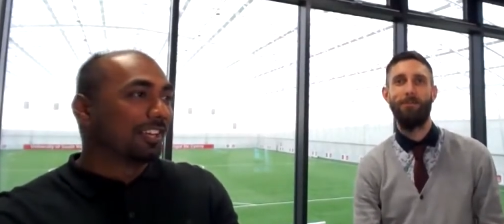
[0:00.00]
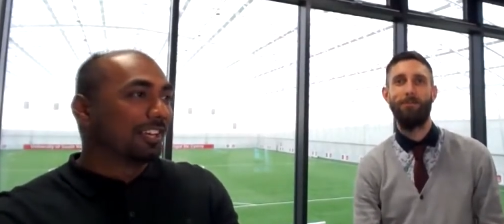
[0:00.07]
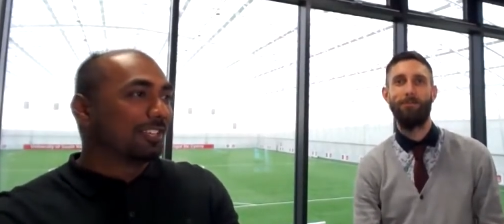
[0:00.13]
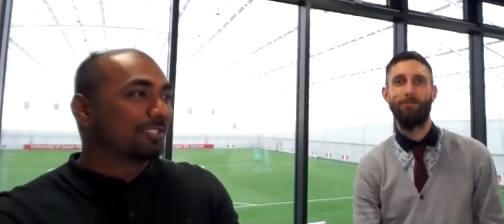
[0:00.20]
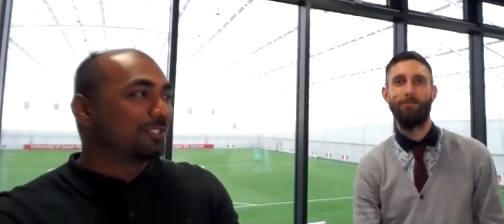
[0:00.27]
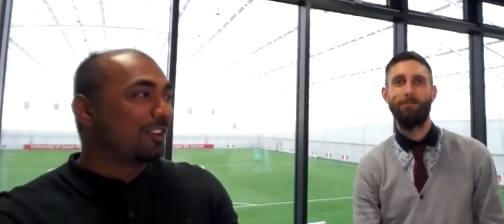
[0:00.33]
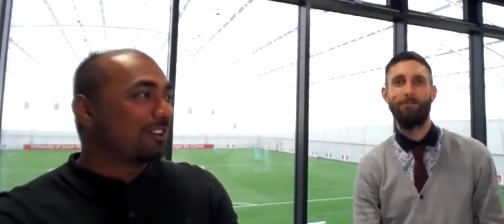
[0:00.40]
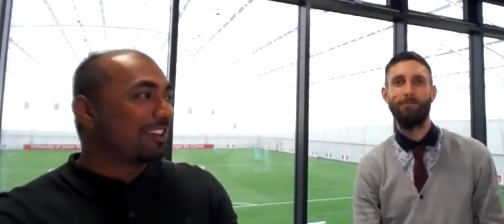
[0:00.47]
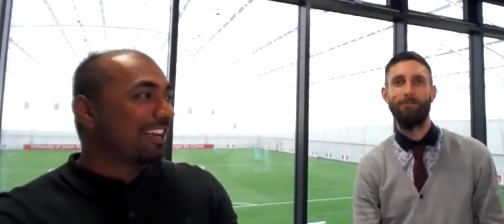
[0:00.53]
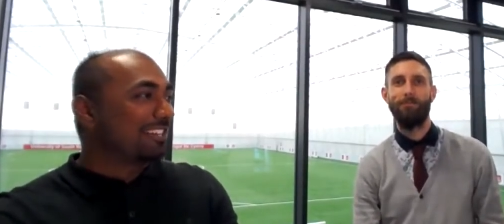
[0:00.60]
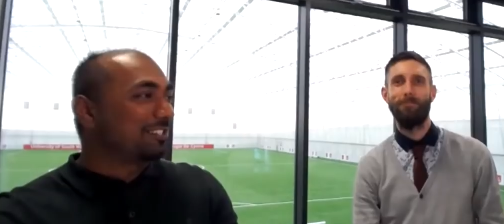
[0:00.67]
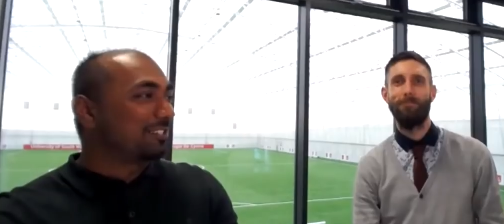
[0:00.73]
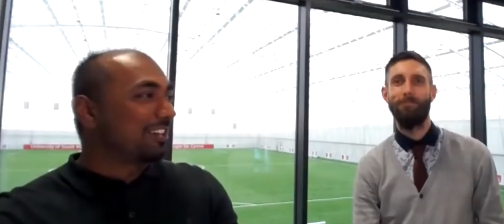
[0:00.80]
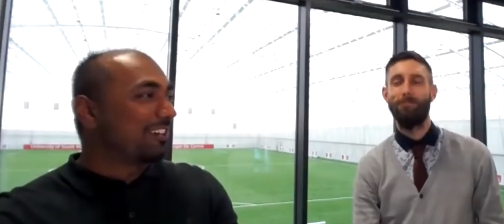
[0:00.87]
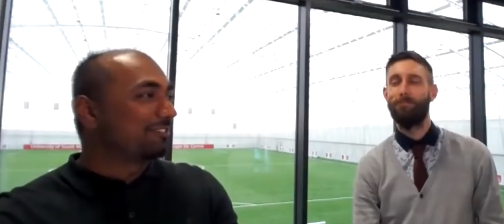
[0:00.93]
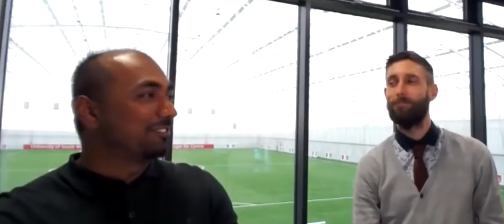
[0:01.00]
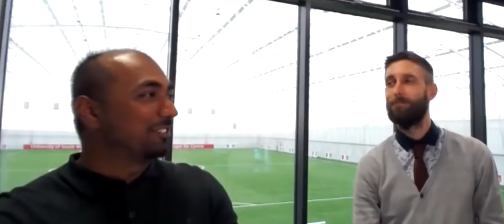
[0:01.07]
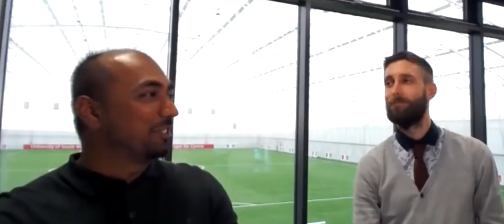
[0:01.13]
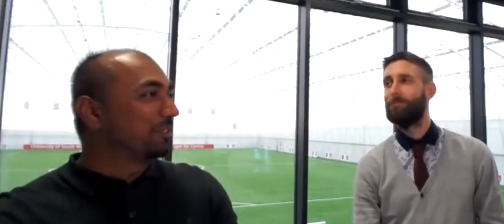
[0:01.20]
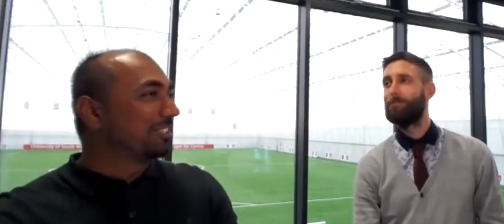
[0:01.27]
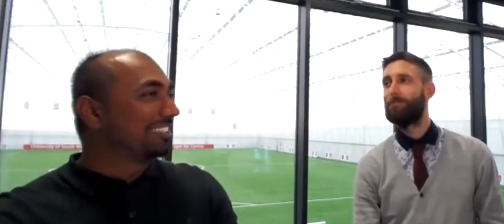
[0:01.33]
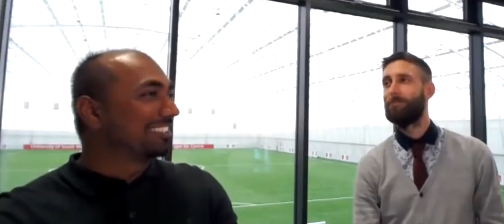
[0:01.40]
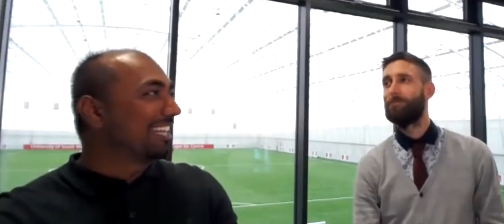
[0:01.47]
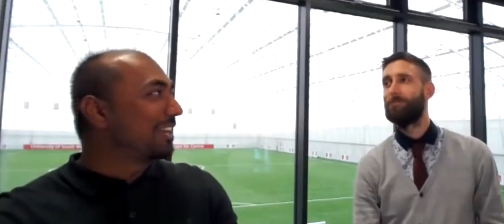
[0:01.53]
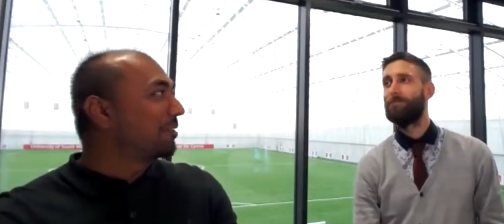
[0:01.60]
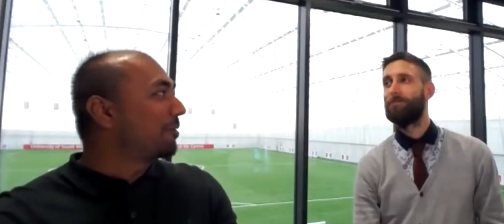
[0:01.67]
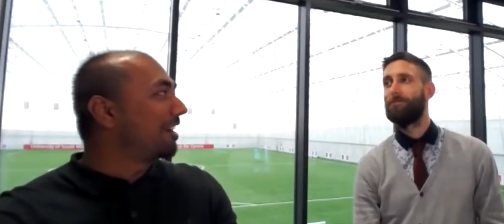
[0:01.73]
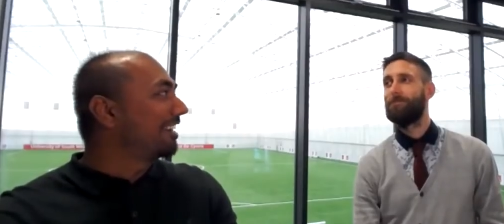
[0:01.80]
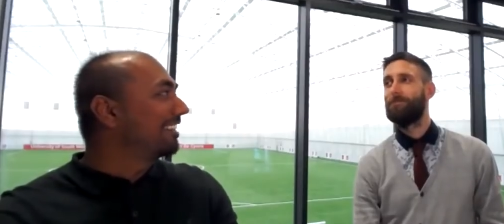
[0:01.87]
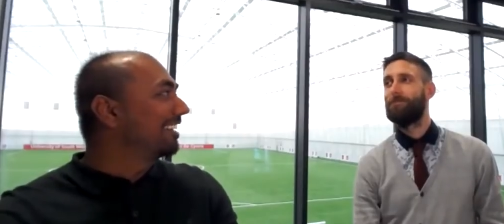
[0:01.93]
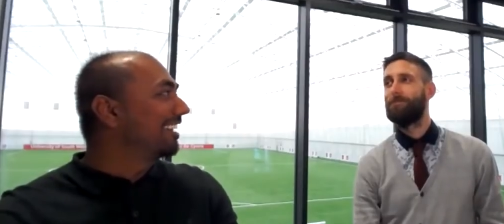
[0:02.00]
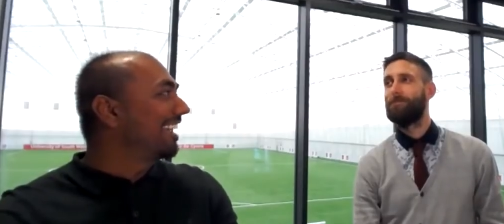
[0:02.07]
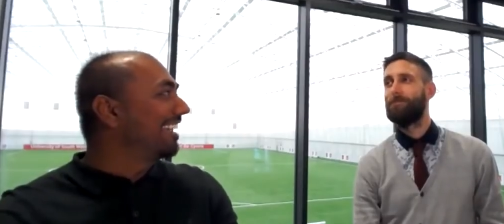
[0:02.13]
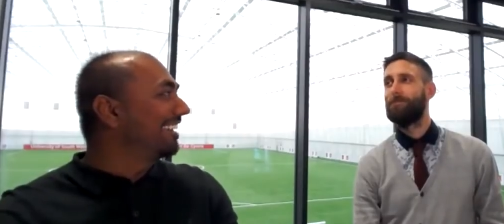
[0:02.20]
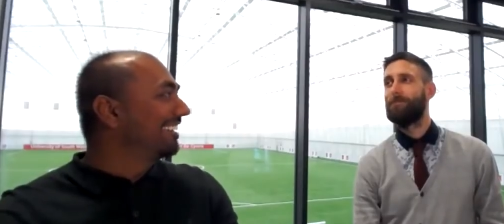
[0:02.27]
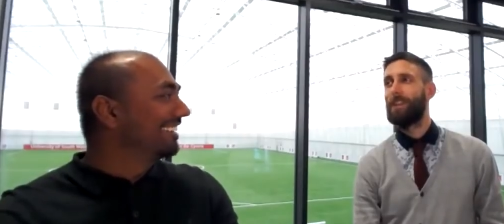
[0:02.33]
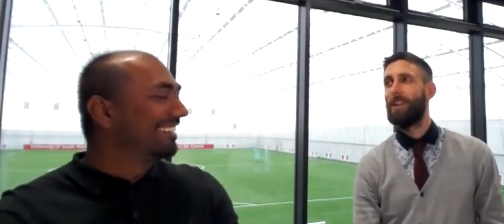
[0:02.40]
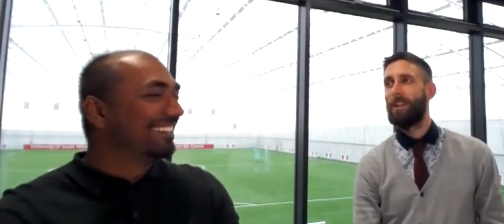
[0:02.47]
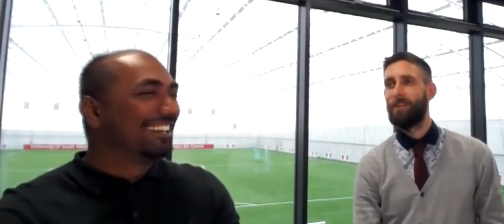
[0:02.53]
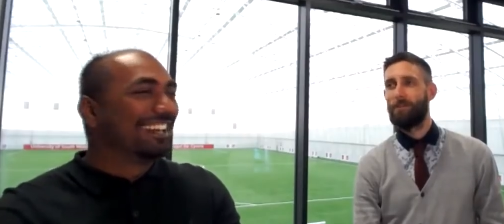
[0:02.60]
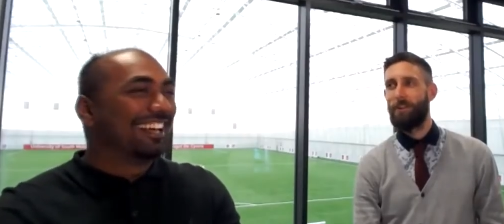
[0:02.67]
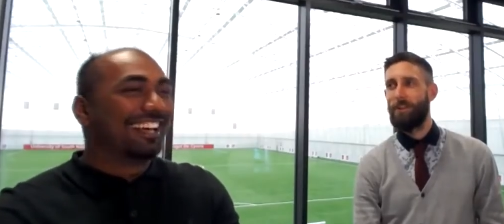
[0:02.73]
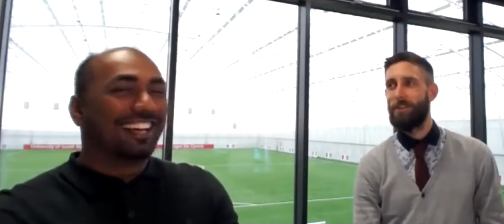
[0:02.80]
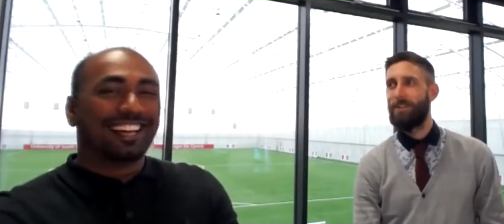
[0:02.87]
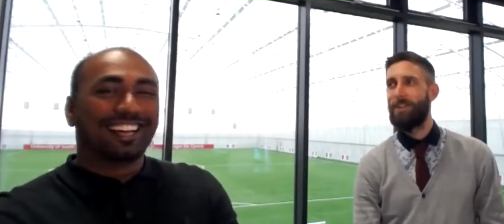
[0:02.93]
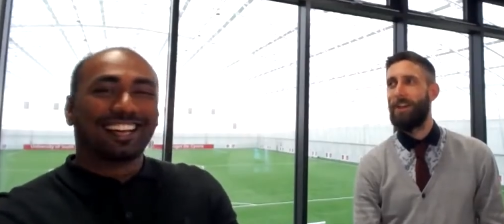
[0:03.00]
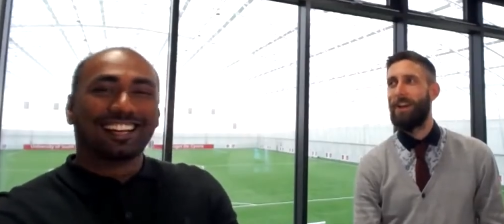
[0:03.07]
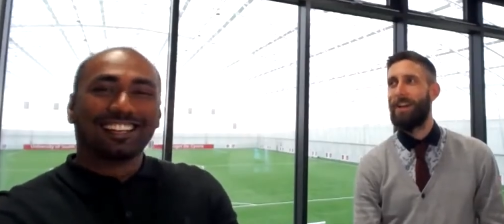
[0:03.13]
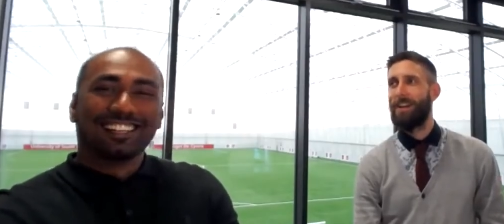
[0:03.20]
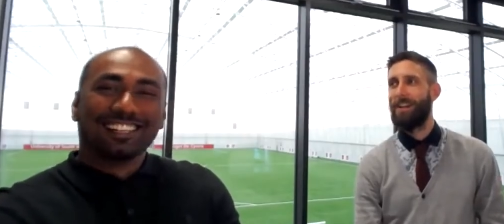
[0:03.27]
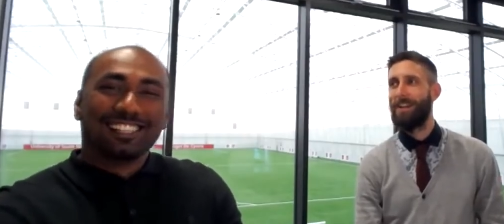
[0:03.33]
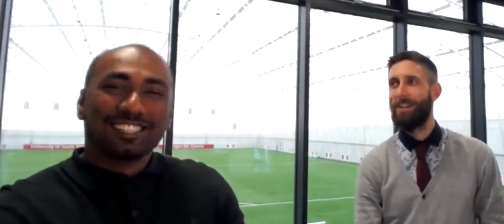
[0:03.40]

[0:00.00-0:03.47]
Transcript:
Speaker 1: it's not nice to have students getting wet in the rain. That's right.